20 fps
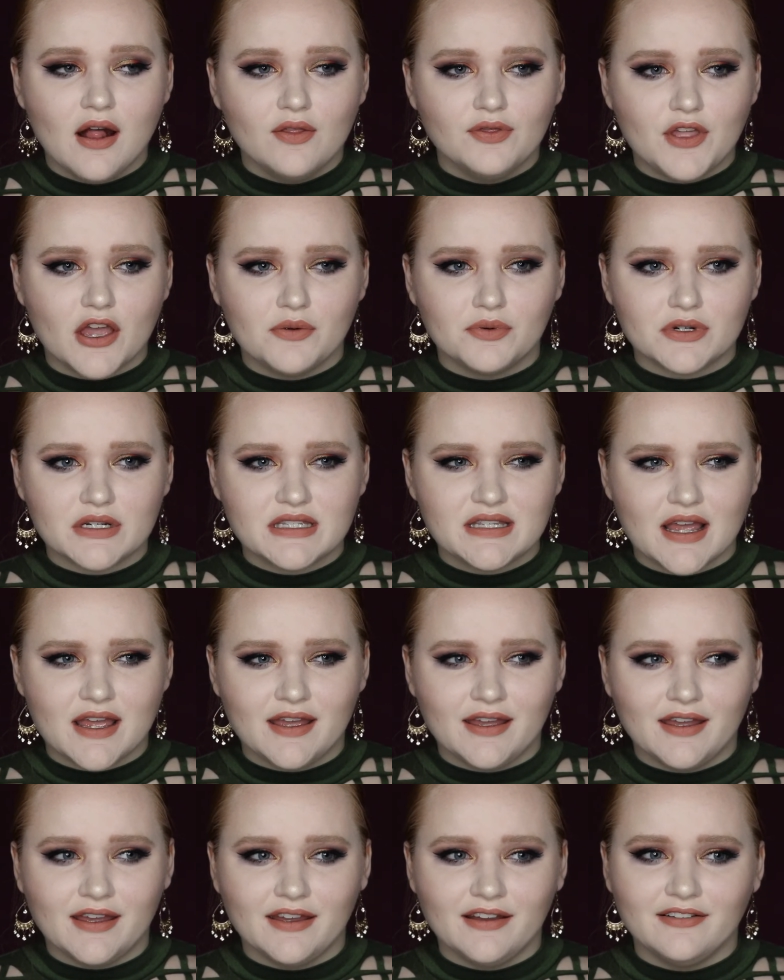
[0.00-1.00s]
they were
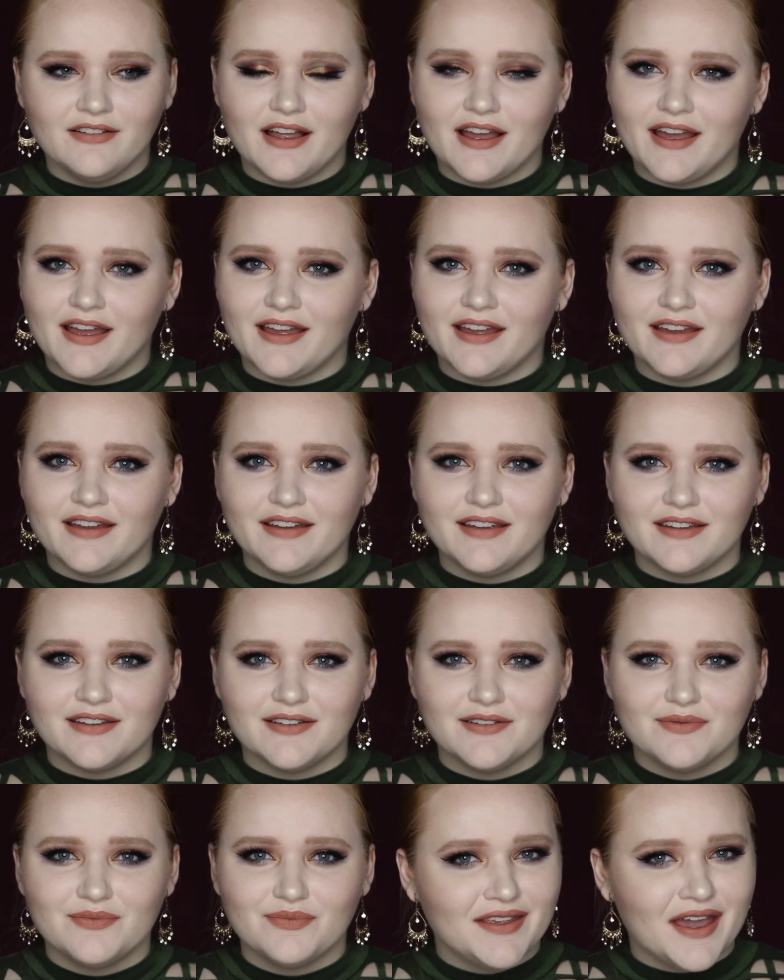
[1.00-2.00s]
saying like,
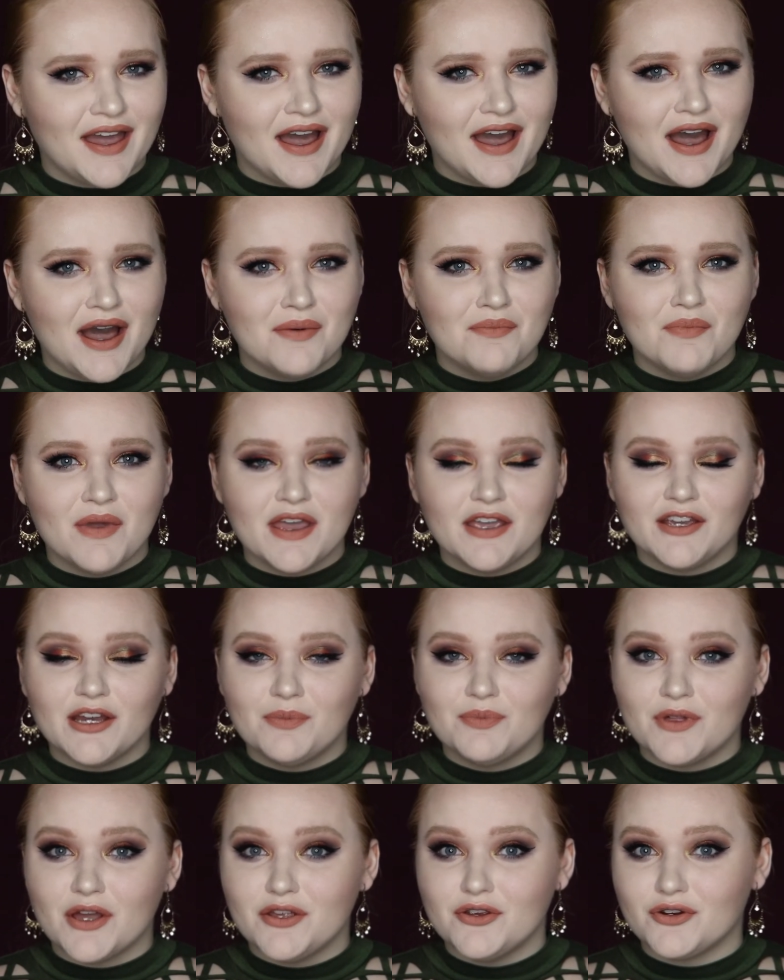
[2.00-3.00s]
yeah,
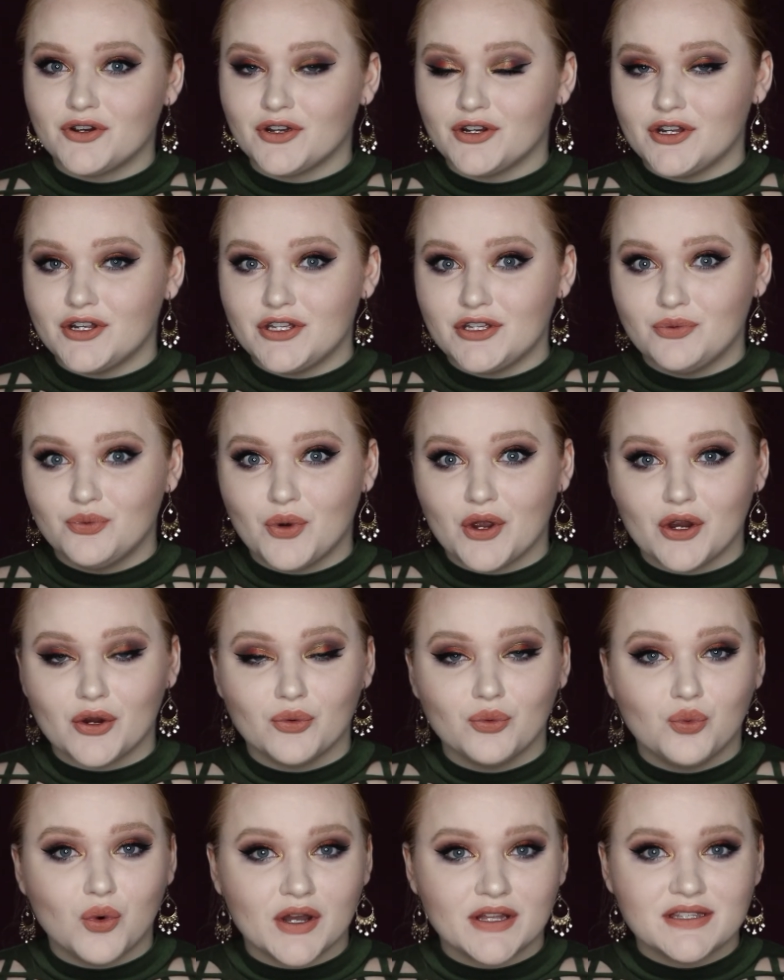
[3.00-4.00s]
makeup that you're gonna wear
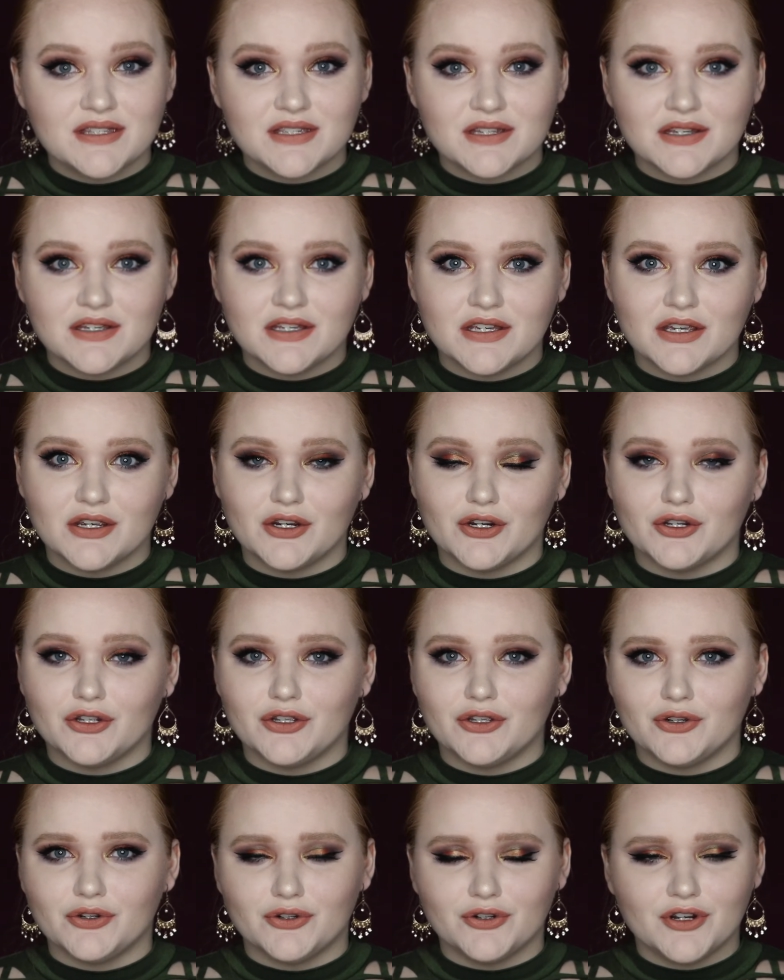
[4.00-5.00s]
once a year,
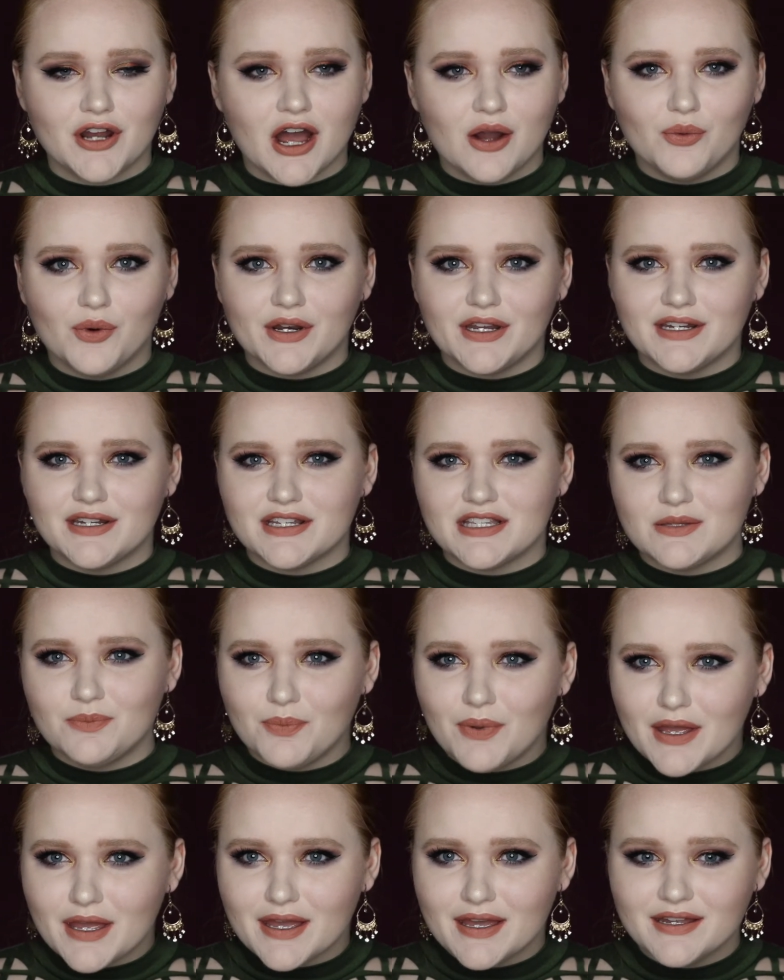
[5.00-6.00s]
you're not wanting to
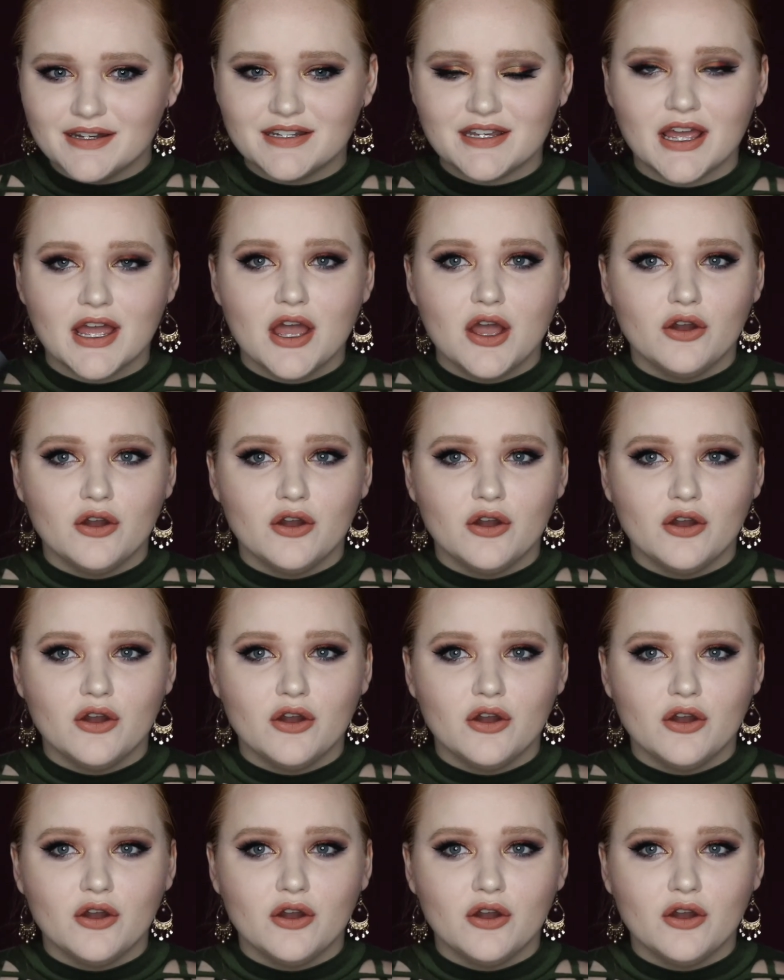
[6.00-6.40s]
spend